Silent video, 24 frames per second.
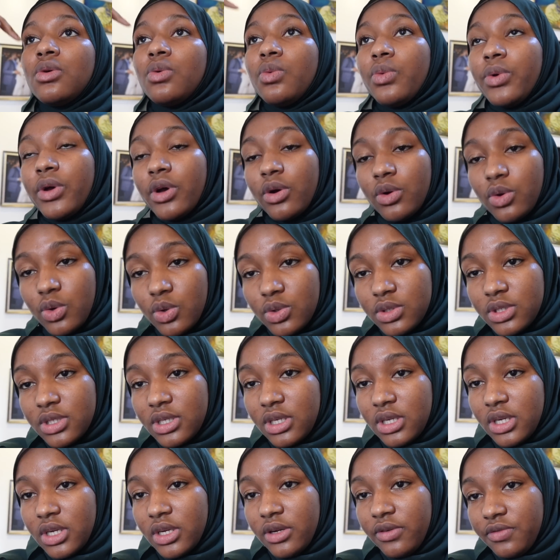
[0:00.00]
we are
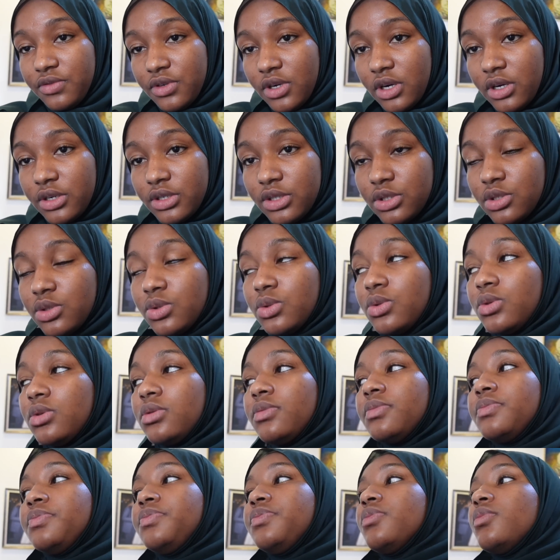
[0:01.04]
hosting an iftar
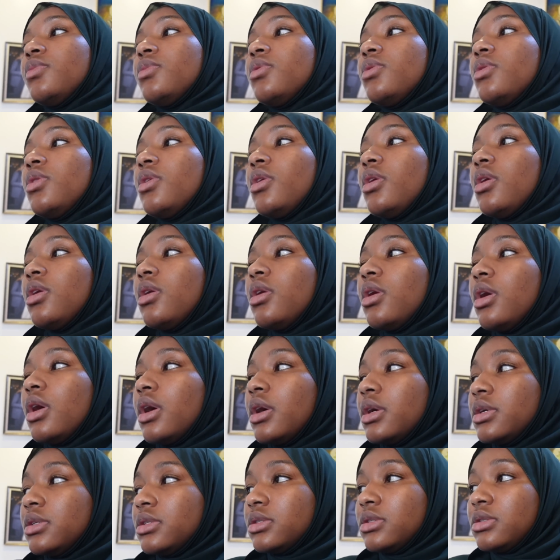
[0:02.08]
soon.
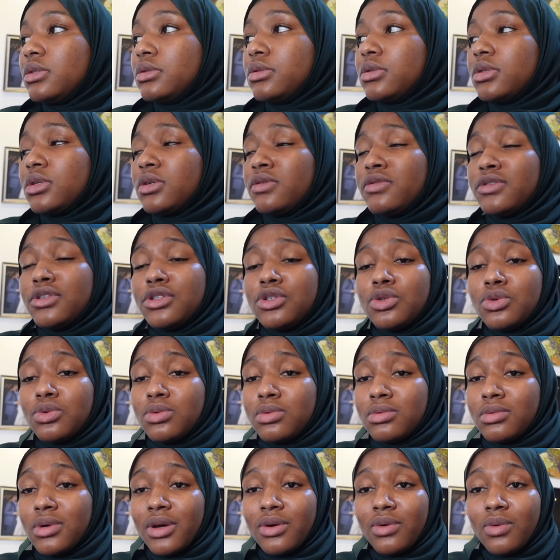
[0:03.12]
And even though
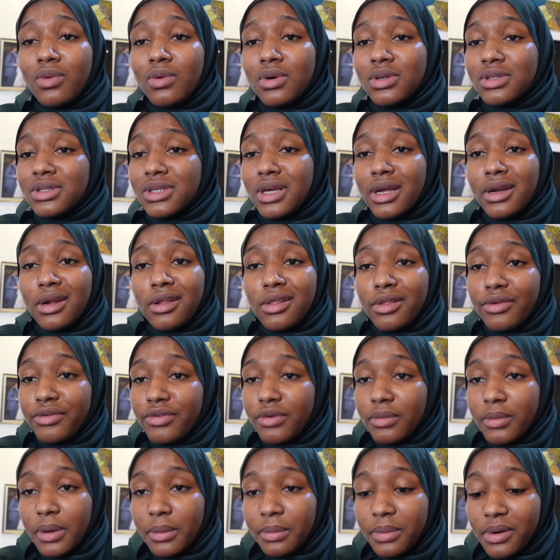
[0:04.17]
I don't want anything
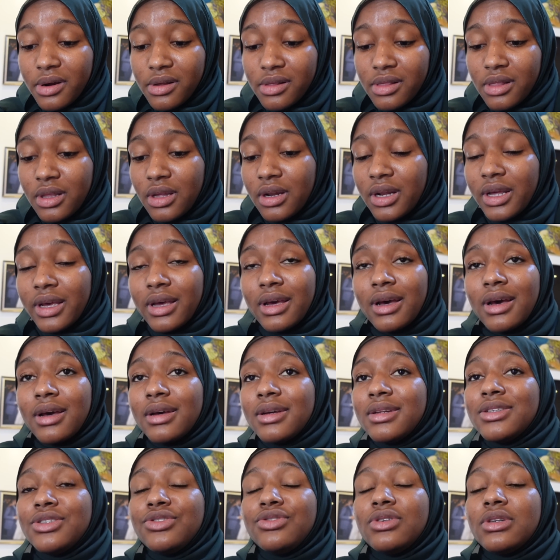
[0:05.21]
for my birthday, like
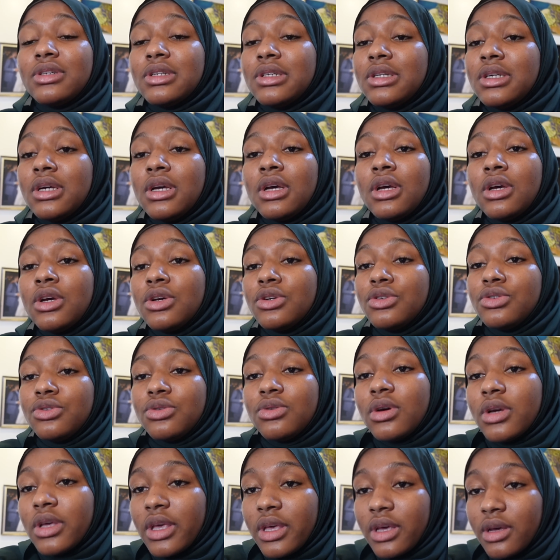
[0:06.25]
I literally do
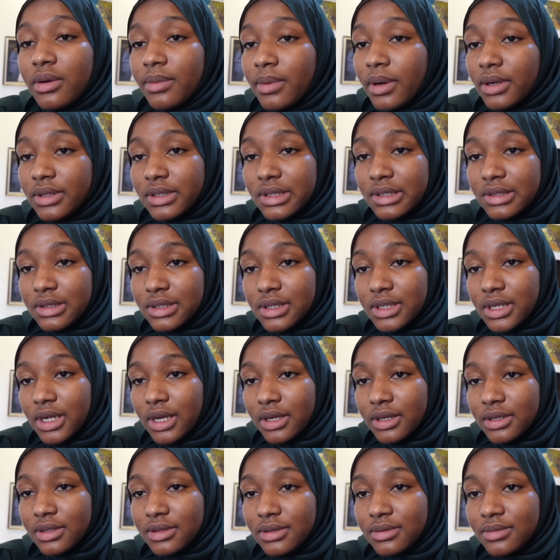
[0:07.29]
not care about it
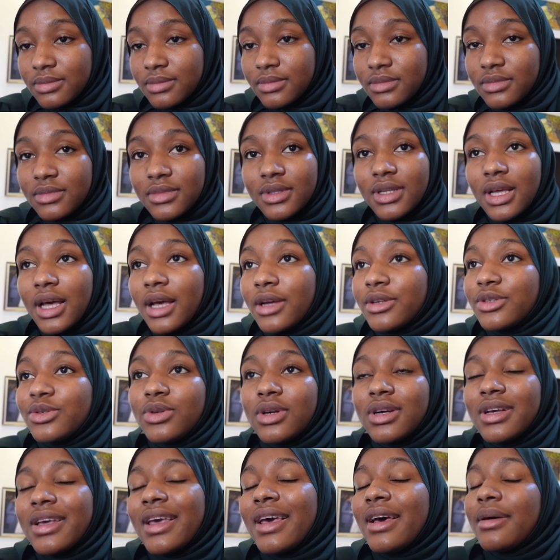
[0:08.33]
today. I do
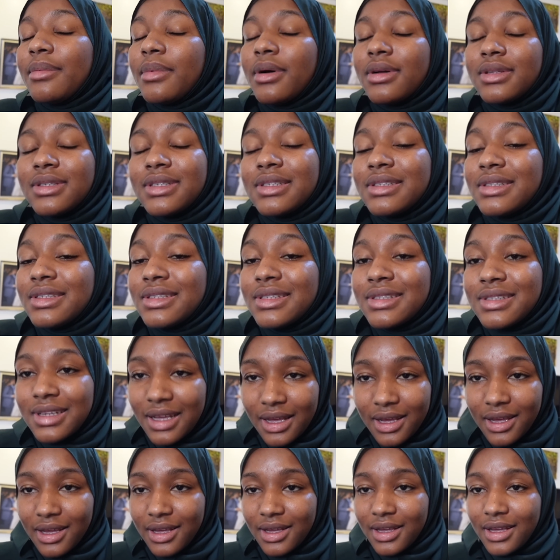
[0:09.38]
not care about it this
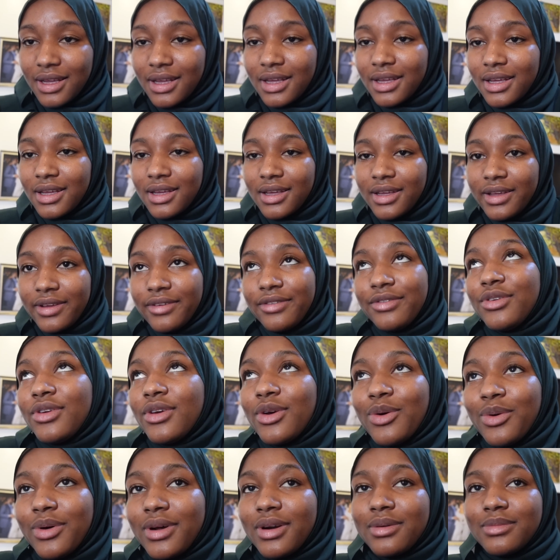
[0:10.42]
year, if you
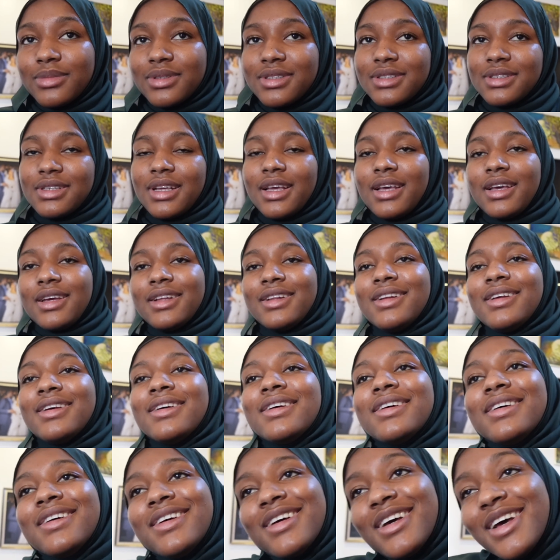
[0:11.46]
get what I'm saying.
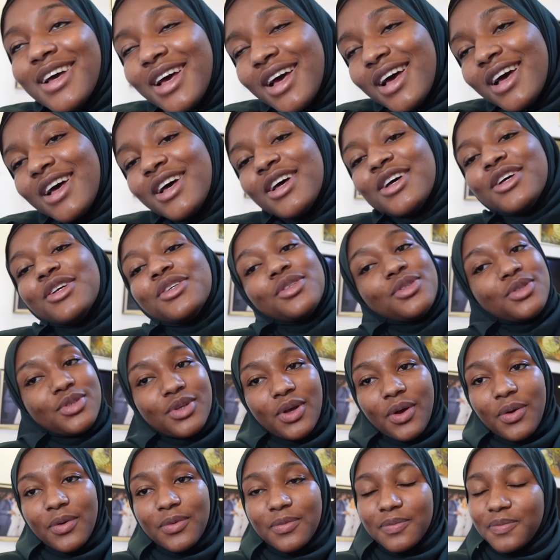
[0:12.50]

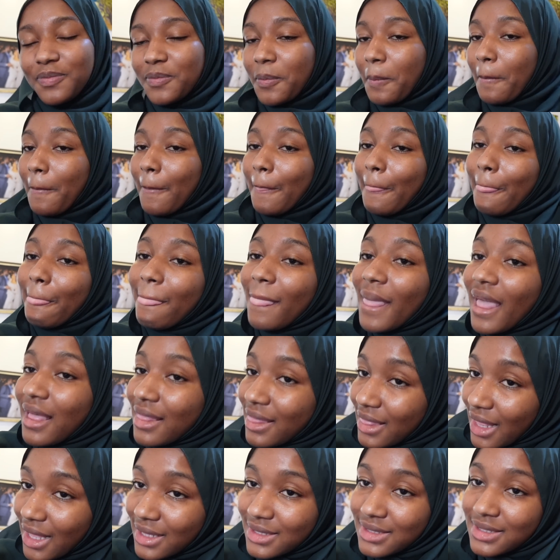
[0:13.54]
So
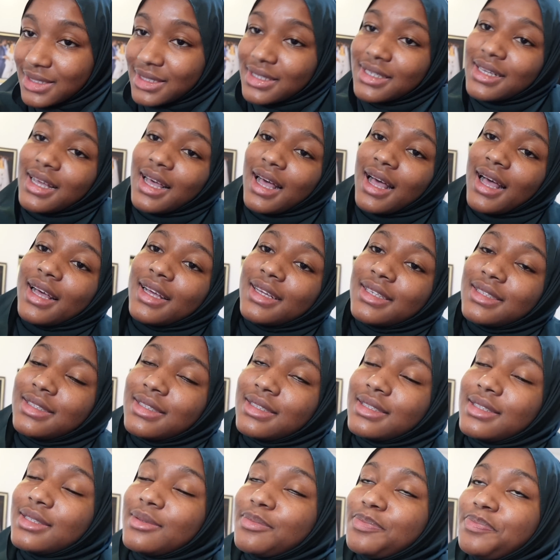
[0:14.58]
that's it,
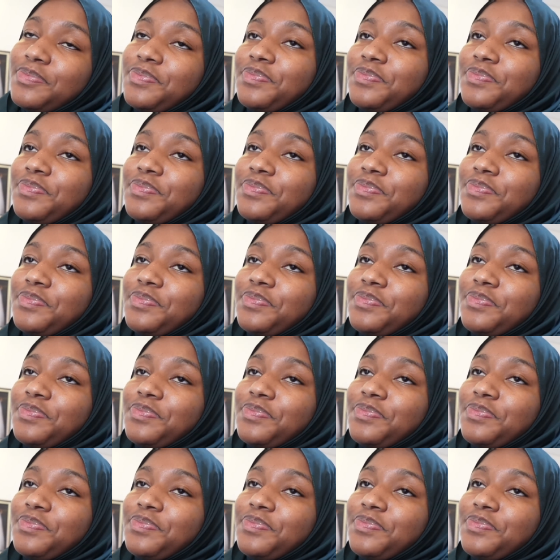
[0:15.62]
guys.